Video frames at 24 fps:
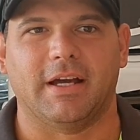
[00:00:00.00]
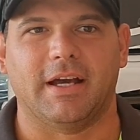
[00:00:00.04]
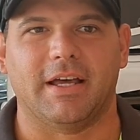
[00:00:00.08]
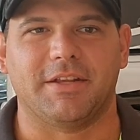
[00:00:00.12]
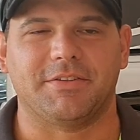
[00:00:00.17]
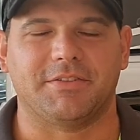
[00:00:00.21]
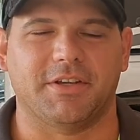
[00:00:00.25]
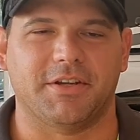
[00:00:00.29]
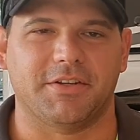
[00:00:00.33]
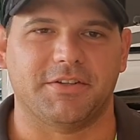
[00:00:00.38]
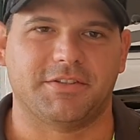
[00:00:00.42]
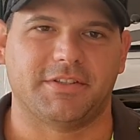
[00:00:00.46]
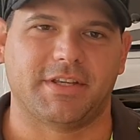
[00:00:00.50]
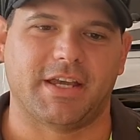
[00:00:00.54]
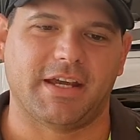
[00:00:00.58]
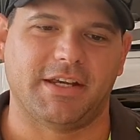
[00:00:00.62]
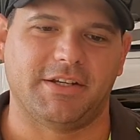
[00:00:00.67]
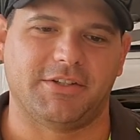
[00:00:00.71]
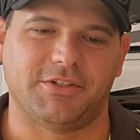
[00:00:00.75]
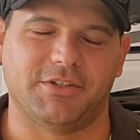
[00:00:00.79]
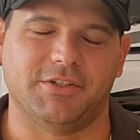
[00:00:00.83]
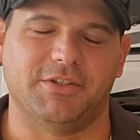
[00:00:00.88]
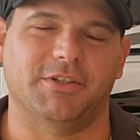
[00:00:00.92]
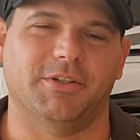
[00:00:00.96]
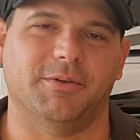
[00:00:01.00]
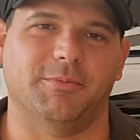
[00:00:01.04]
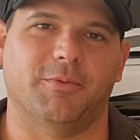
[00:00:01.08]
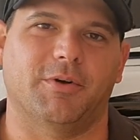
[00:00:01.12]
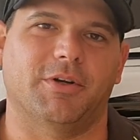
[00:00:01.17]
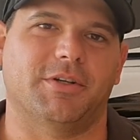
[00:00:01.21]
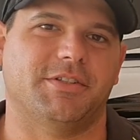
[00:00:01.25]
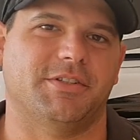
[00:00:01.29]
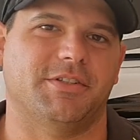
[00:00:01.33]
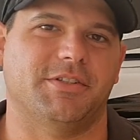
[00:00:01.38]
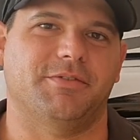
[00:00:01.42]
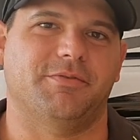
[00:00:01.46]
So stay tuned and
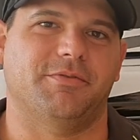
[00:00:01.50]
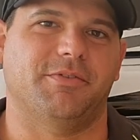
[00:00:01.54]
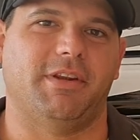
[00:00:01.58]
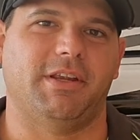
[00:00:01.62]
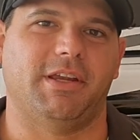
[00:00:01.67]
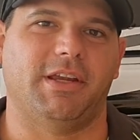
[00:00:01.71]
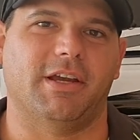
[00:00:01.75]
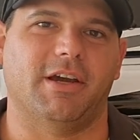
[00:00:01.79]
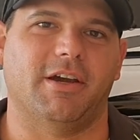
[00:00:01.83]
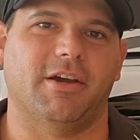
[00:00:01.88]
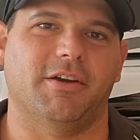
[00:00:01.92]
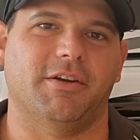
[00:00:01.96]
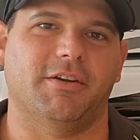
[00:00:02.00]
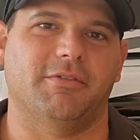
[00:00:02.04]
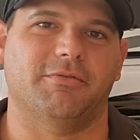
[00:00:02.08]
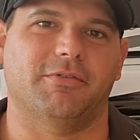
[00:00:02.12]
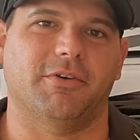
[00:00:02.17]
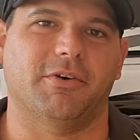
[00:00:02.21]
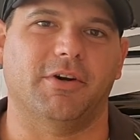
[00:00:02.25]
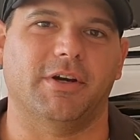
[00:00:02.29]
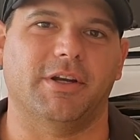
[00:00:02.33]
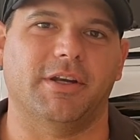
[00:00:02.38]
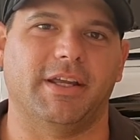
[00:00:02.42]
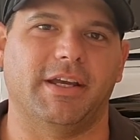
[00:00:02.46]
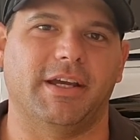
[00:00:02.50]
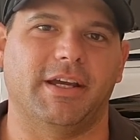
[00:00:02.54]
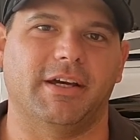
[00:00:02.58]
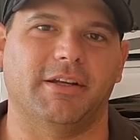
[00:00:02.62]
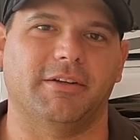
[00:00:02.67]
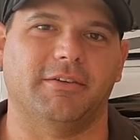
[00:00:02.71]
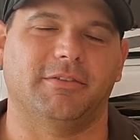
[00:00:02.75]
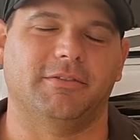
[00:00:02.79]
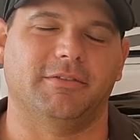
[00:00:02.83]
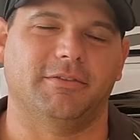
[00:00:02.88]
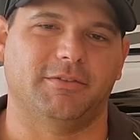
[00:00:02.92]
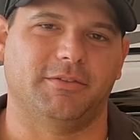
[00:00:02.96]
watch this video to find
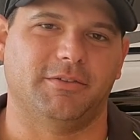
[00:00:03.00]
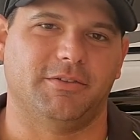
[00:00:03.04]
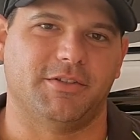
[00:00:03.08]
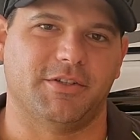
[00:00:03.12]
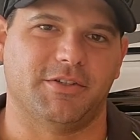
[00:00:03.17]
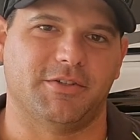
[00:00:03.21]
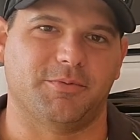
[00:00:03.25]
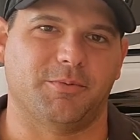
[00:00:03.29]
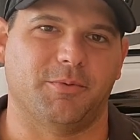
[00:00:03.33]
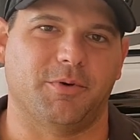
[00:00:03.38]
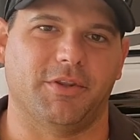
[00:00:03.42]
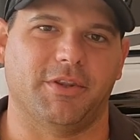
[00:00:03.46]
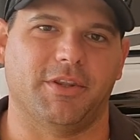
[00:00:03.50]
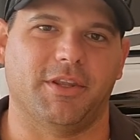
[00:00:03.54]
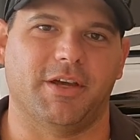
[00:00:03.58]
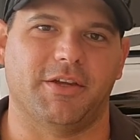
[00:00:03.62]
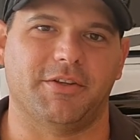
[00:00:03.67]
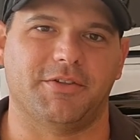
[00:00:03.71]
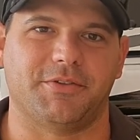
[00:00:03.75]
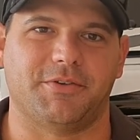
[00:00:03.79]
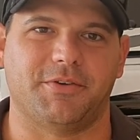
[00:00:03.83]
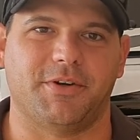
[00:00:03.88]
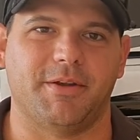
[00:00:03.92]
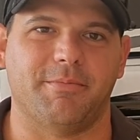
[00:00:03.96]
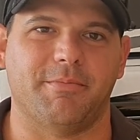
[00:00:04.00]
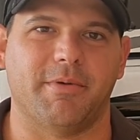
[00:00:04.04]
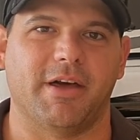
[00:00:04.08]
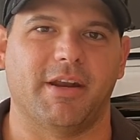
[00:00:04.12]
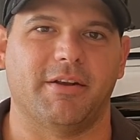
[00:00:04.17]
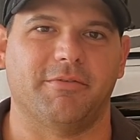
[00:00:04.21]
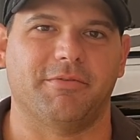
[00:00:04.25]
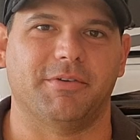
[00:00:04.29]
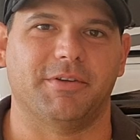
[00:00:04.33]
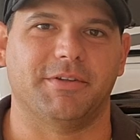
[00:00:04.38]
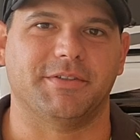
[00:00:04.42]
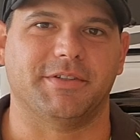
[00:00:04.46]
out just what those three
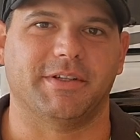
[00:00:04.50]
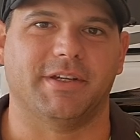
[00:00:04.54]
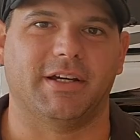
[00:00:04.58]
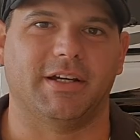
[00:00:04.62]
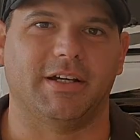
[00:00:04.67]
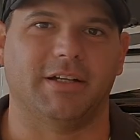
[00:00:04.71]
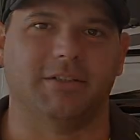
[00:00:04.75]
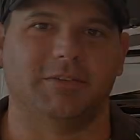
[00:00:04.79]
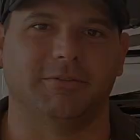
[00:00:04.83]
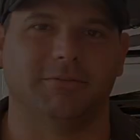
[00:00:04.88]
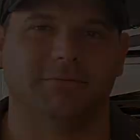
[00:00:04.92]
benefits are.